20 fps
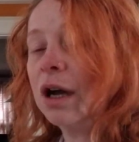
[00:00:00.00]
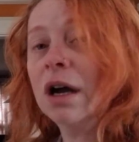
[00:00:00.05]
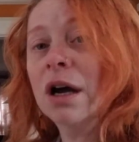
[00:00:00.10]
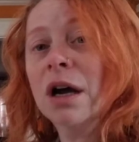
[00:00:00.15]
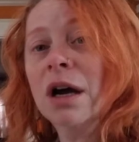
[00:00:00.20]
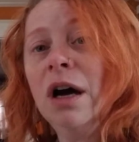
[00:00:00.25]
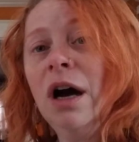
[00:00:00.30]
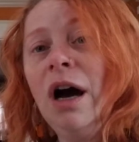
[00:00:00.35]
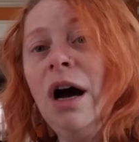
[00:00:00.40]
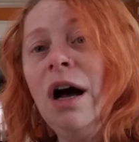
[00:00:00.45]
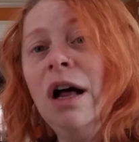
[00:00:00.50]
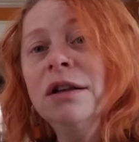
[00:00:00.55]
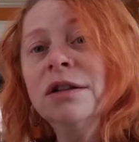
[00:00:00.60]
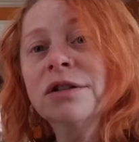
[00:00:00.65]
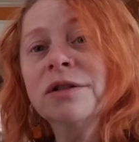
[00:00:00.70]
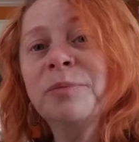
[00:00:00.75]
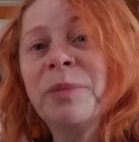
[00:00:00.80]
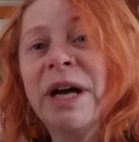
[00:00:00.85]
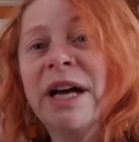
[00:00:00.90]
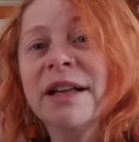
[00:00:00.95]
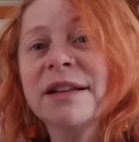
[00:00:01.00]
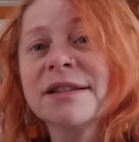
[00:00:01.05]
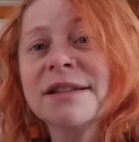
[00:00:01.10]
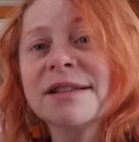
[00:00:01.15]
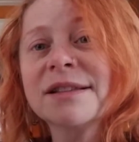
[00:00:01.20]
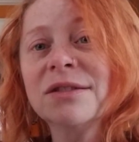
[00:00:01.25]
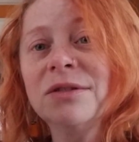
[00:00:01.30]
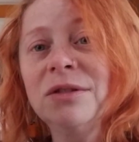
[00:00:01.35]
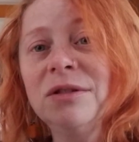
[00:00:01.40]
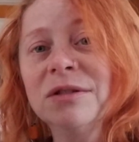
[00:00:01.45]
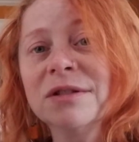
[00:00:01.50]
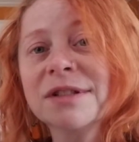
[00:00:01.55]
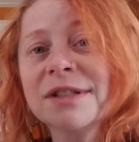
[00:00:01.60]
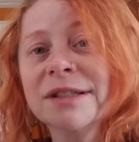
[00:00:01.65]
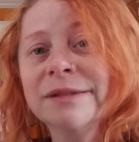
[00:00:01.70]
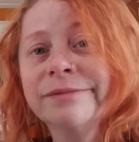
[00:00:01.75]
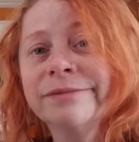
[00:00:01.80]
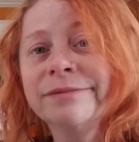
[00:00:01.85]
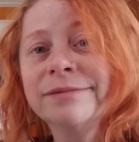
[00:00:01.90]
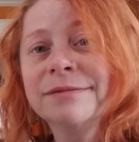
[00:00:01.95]
color pencils.
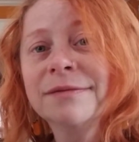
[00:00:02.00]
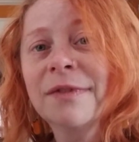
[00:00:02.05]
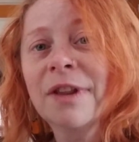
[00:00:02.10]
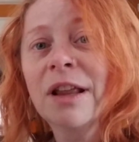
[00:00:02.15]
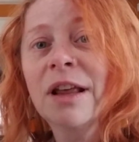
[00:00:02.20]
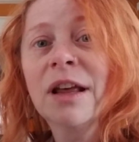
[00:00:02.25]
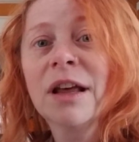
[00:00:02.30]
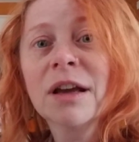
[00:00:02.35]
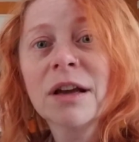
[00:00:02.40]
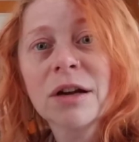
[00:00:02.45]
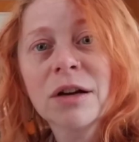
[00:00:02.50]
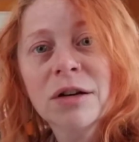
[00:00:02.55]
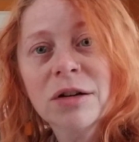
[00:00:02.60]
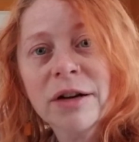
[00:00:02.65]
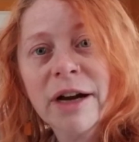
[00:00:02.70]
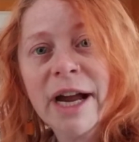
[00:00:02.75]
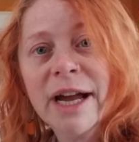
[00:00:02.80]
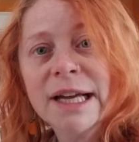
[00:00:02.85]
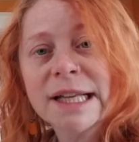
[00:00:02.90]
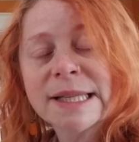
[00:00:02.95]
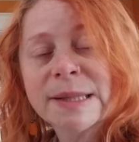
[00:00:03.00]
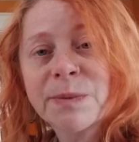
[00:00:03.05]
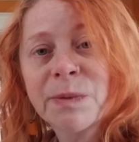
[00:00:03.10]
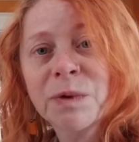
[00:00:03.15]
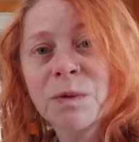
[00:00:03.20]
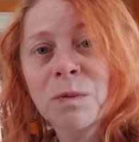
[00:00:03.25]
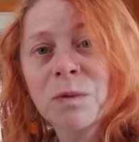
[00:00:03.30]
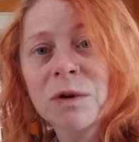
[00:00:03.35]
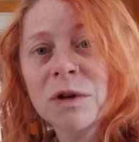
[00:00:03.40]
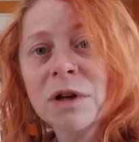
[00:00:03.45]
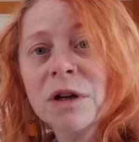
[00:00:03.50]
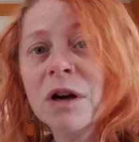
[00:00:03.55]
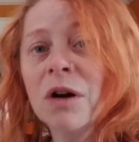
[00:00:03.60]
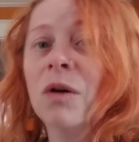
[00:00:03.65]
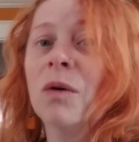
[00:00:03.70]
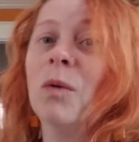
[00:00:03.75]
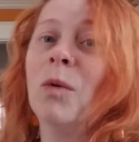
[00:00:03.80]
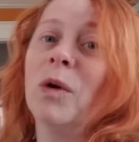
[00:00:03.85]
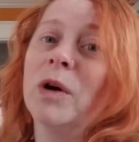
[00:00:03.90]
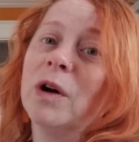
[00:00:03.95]
Crayons would work,
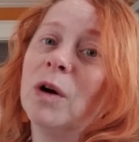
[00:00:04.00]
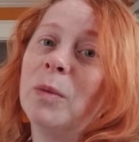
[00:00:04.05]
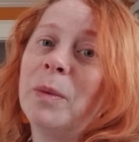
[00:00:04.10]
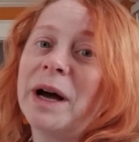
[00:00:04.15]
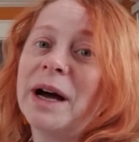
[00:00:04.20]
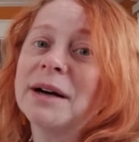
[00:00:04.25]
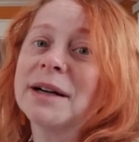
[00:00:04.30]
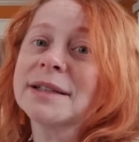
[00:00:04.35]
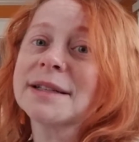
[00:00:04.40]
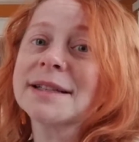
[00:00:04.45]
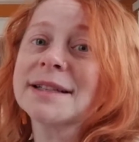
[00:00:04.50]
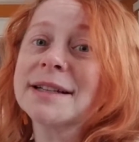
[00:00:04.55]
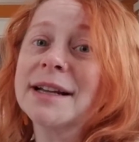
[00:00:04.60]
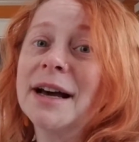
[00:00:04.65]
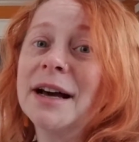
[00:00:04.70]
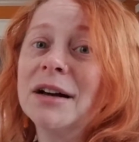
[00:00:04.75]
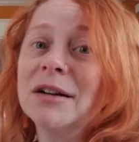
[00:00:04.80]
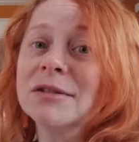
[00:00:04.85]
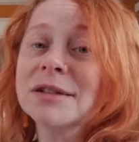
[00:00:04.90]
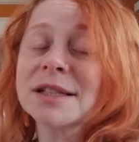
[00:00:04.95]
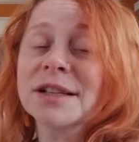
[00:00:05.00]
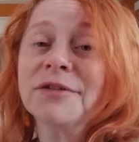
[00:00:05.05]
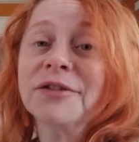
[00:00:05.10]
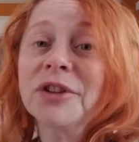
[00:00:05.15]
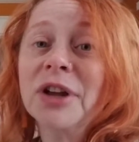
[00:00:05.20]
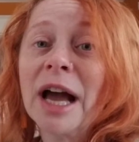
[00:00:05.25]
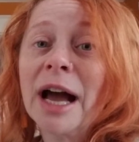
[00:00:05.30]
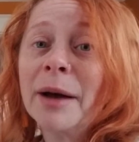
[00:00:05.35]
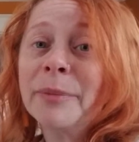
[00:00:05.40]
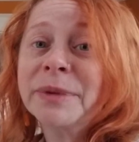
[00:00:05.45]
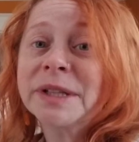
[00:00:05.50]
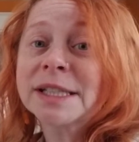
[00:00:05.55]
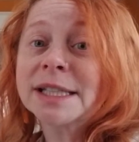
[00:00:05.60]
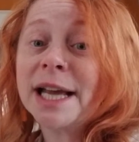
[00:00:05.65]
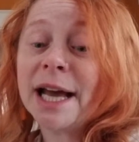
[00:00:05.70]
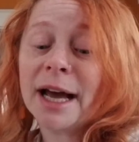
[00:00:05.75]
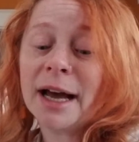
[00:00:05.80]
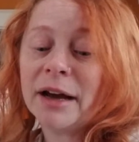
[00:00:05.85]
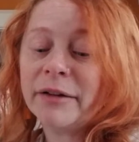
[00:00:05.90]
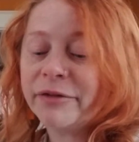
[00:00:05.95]
oil pastels if you happen to
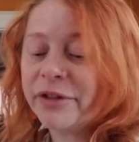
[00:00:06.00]
have